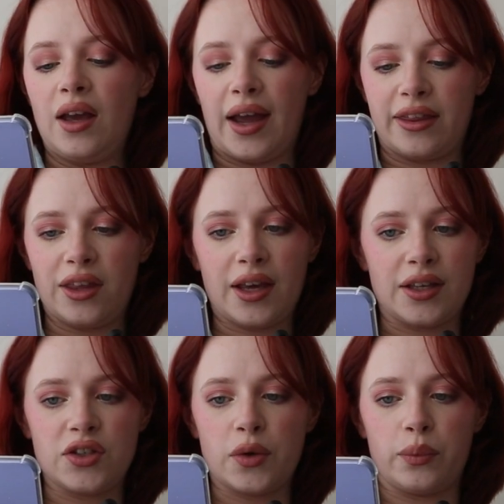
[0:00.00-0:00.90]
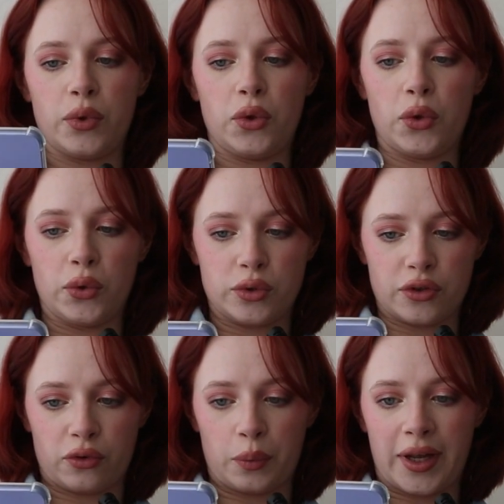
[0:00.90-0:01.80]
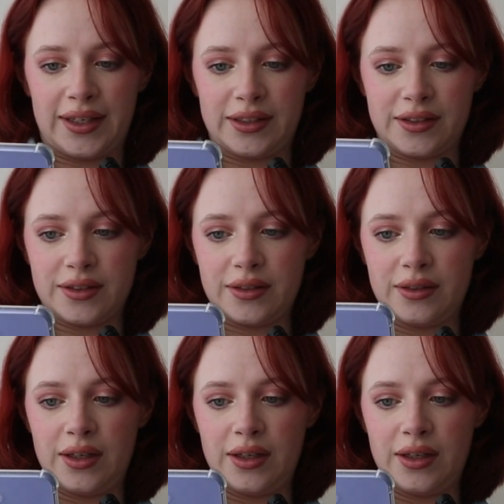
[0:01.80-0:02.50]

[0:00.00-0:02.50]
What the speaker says: I think it's a beautiful palette.